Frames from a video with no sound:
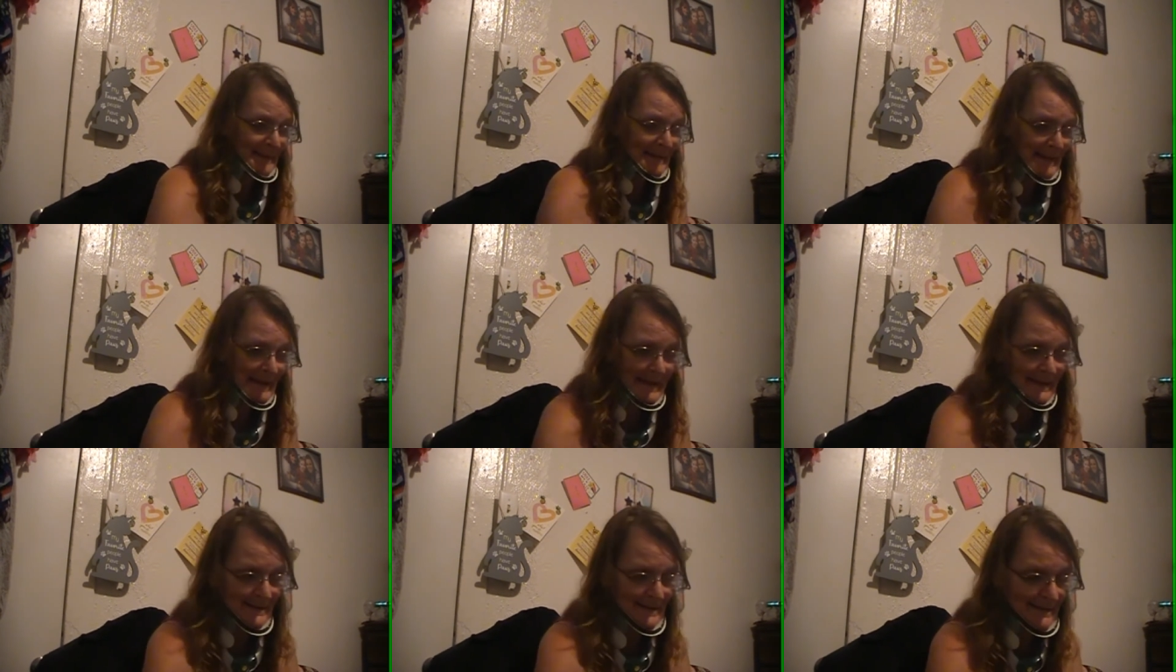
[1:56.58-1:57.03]

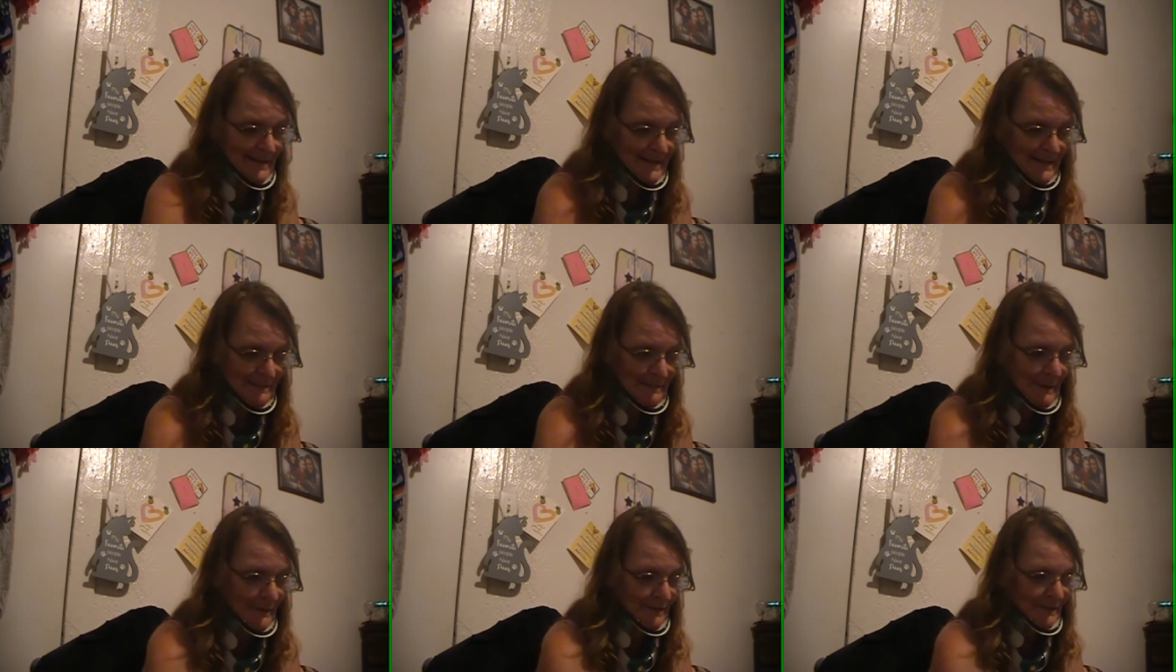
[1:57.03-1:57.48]
And
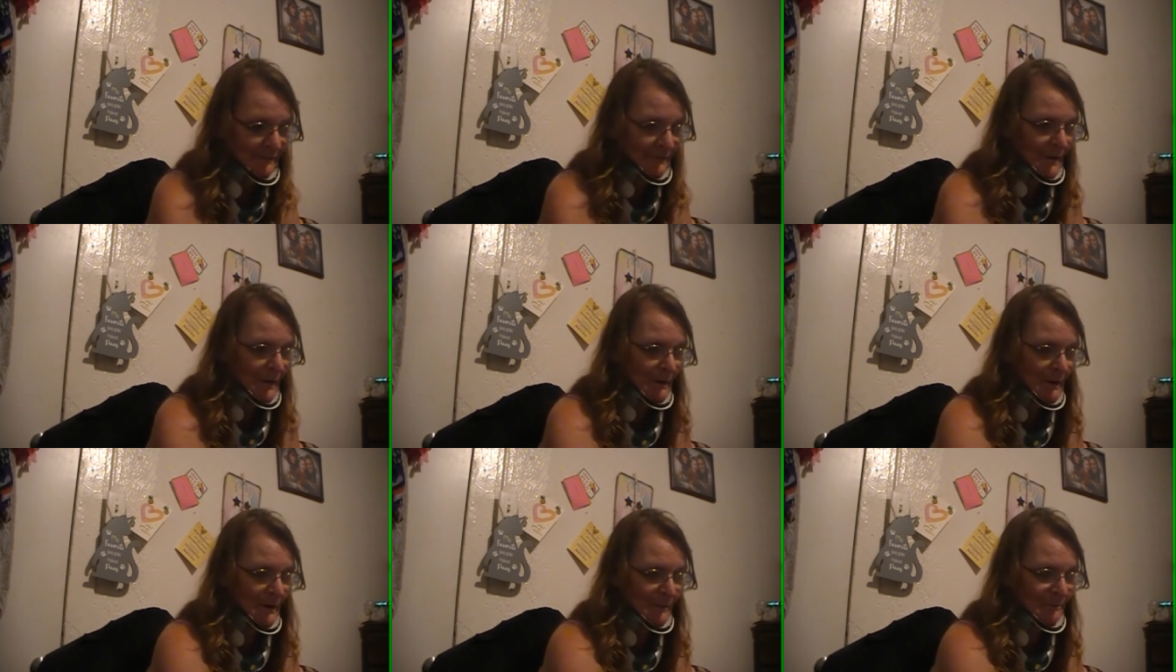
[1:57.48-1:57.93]
he's about to
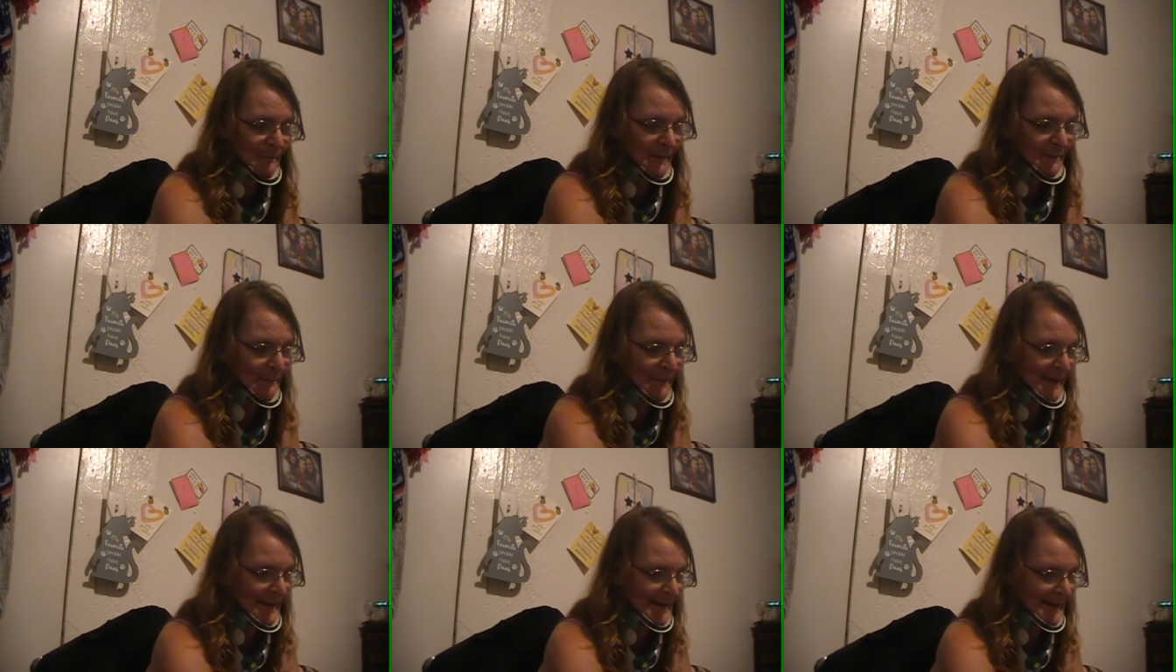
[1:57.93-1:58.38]
fall off my
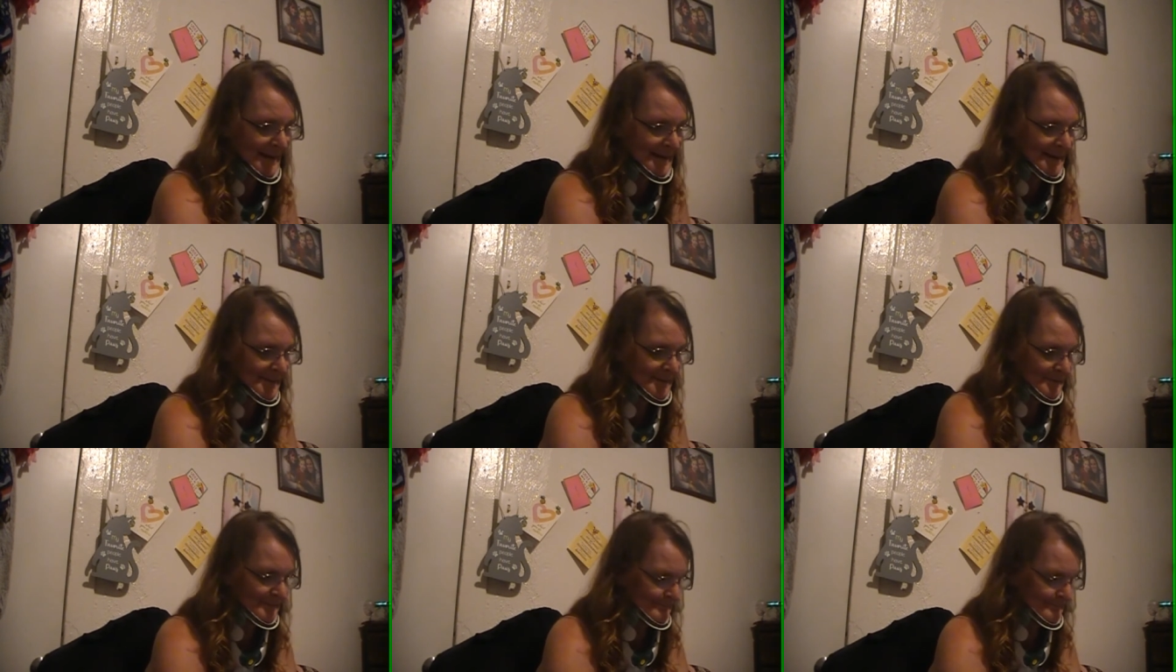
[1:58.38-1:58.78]
bed.